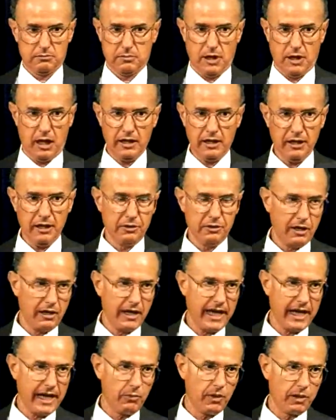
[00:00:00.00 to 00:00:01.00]
I don't know
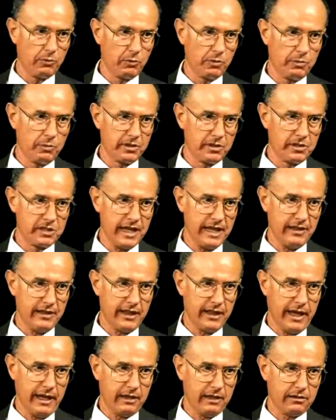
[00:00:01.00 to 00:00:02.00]
how one would present
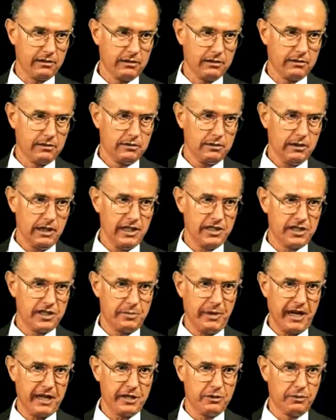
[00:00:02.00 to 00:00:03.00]
that in
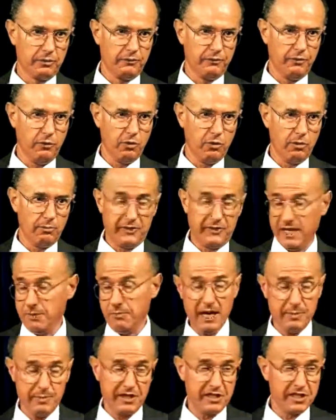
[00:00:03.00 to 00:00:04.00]
spatial form. There
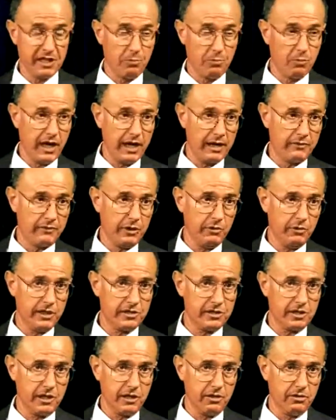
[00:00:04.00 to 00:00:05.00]
may be some way of doing
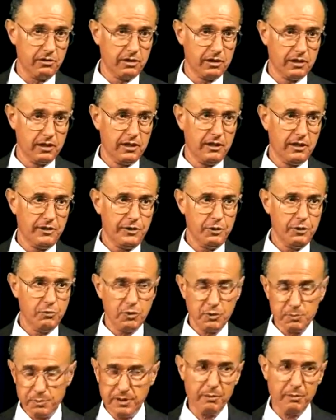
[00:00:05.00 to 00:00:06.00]
so, you
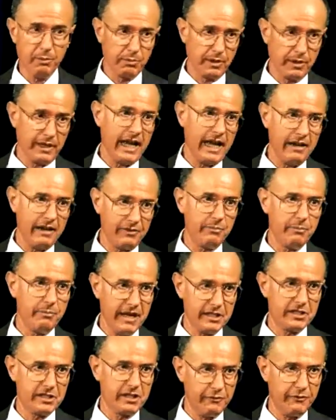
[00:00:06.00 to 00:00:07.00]
would probably have
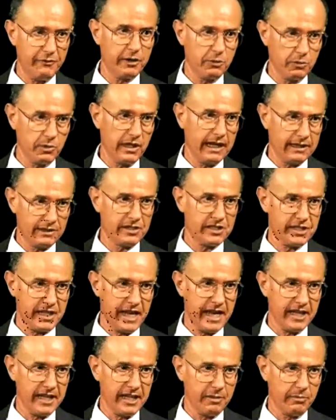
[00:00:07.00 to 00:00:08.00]
immense difficulty
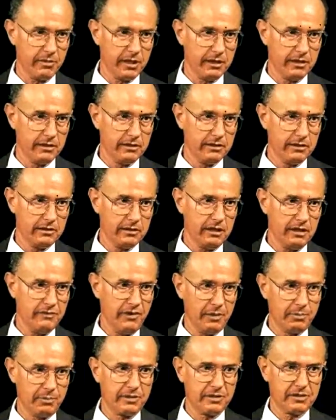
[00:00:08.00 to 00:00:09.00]
understanding me if
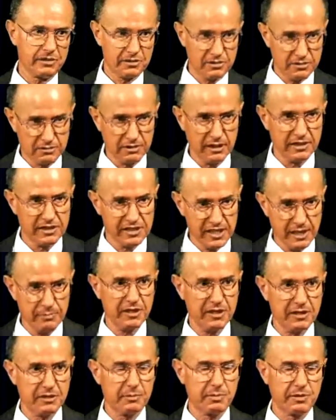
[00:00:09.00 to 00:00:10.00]
I
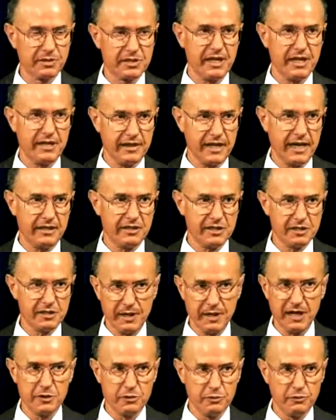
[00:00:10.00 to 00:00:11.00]
attempted to present that in
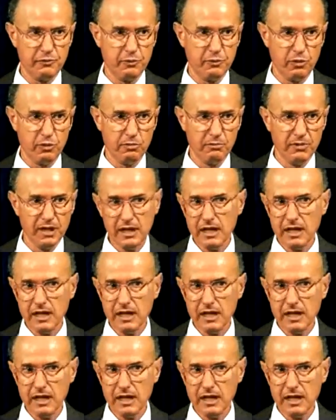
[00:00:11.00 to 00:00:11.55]
spatial form.